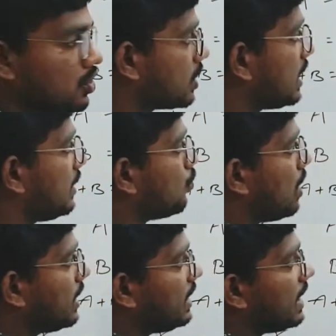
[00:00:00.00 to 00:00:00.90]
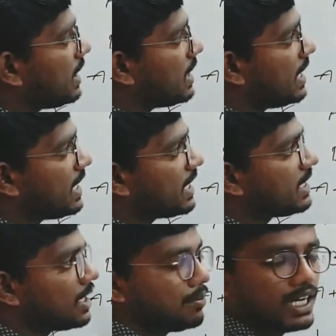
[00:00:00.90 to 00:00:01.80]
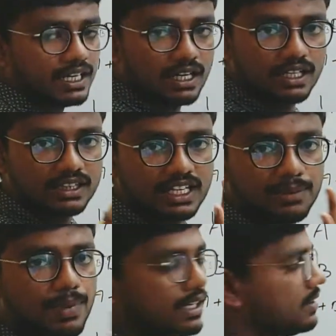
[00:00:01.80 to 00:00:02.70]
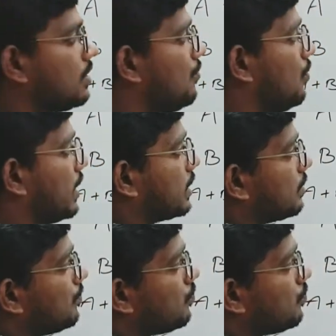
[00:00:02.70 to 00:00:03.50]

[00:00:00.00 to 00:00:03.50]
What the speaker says: Okay, in one day A can complete 3 parts of work.